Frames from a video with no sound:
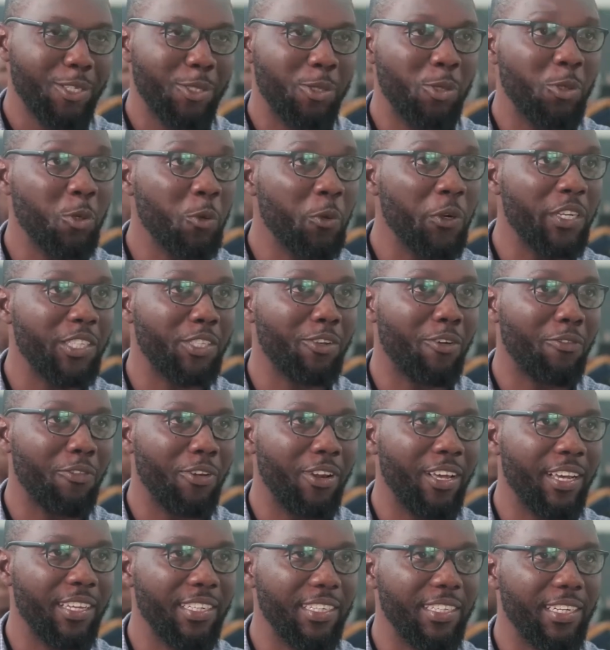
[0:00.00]
2 weeks of
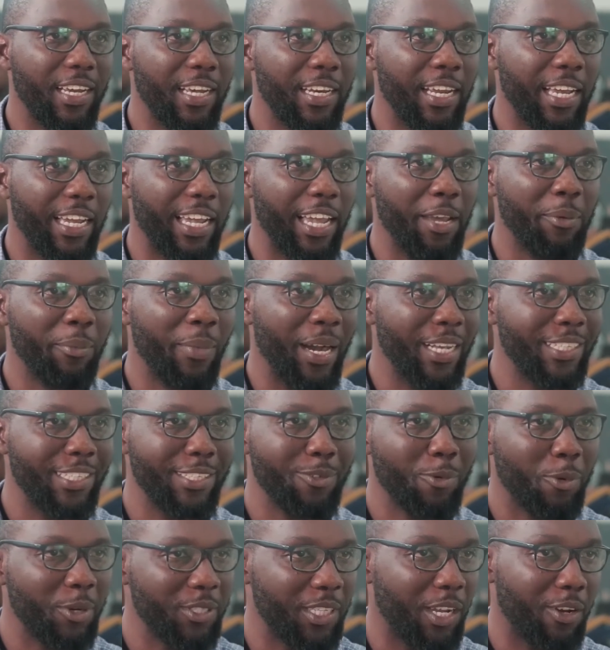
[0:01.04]
learning, and I can
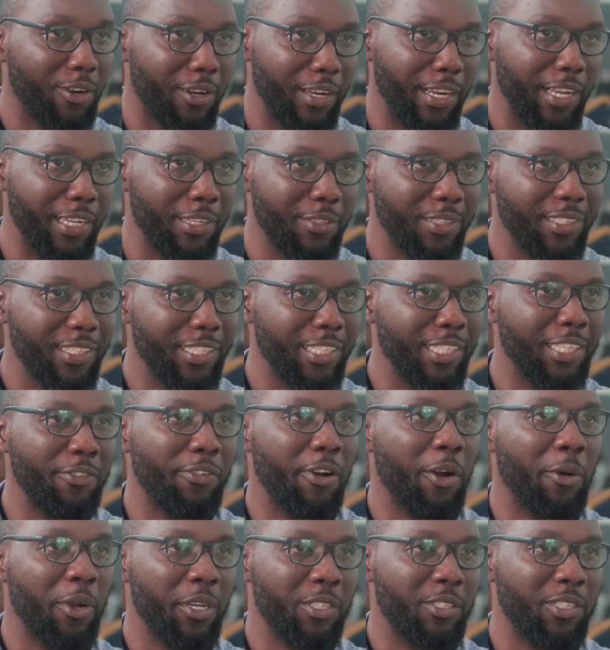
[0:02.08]
imagine what I'd learn if
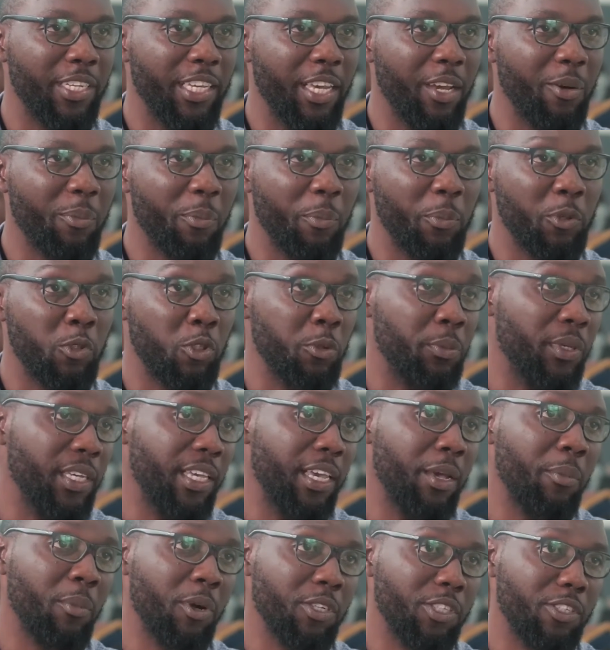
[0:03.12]
I were to be
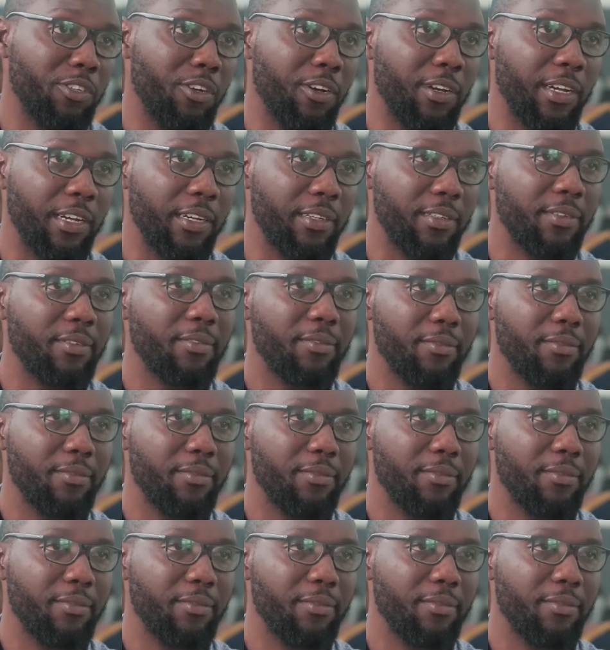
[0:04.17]
here much longer.